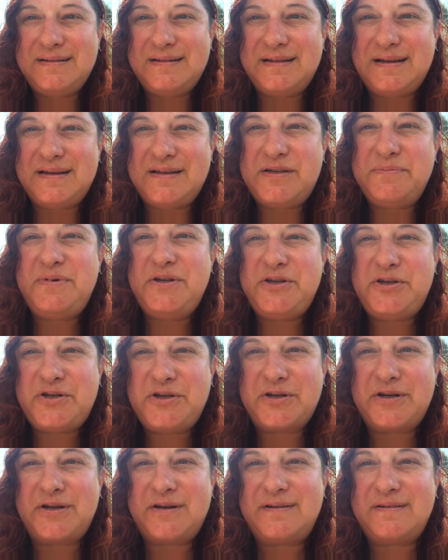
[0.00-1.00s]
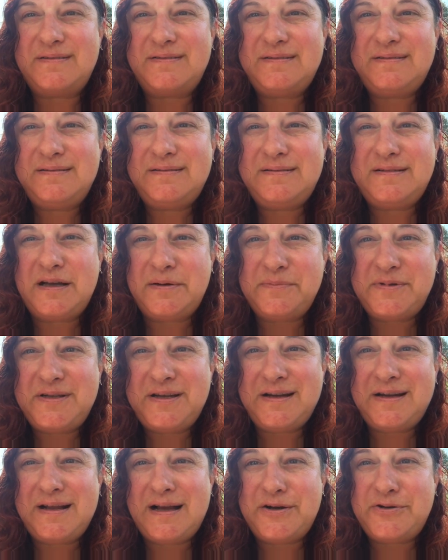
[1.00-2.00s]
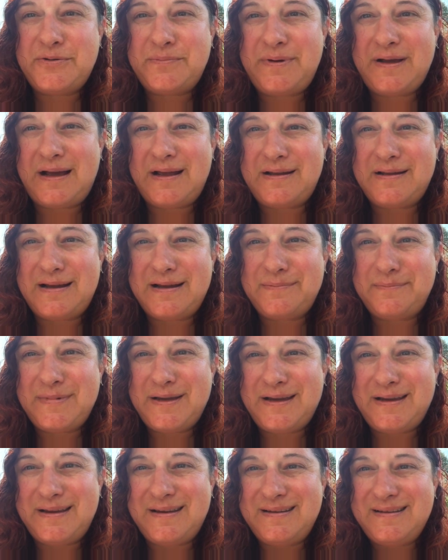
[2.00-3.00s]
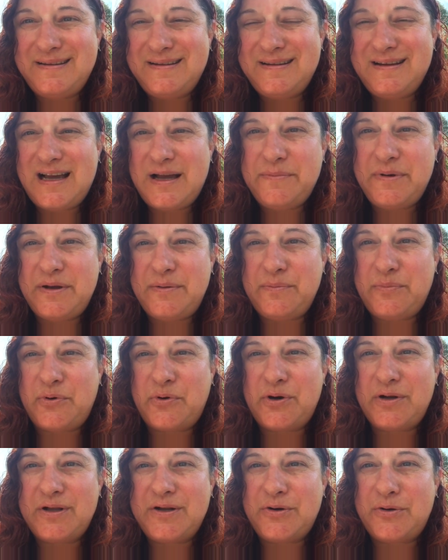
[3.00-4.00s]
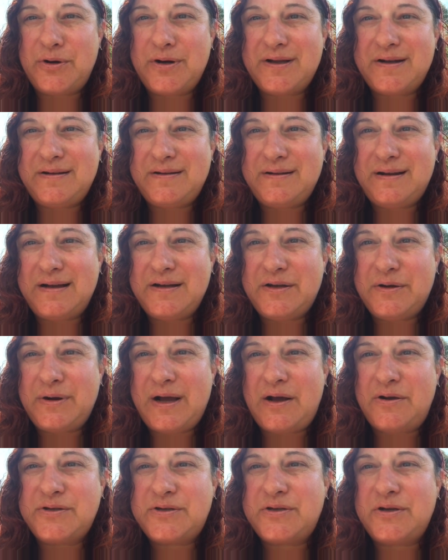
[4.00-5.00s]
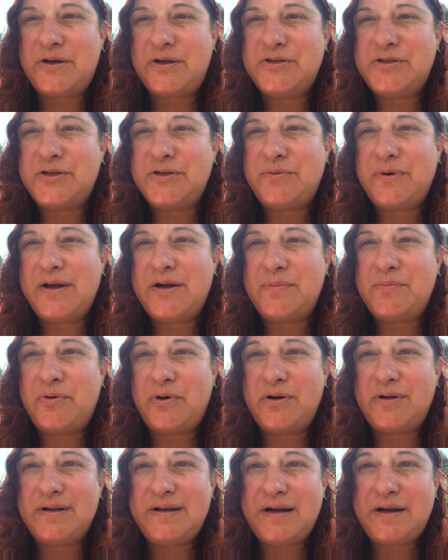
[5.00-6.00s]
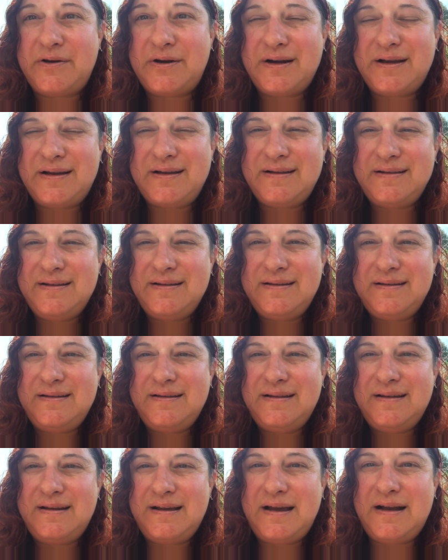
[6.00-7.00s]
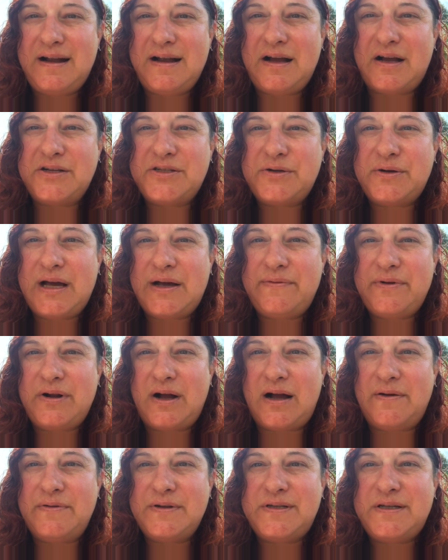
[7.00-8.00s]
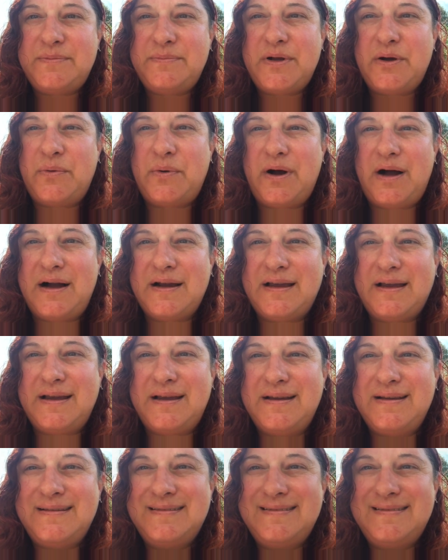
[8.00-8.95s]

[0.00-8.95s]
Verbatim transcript: And to be sure, come see a naturopath like me. I'm in Portland, Oregon. I do house calls in the greater Portland area, and I also have an office in Milwaukee.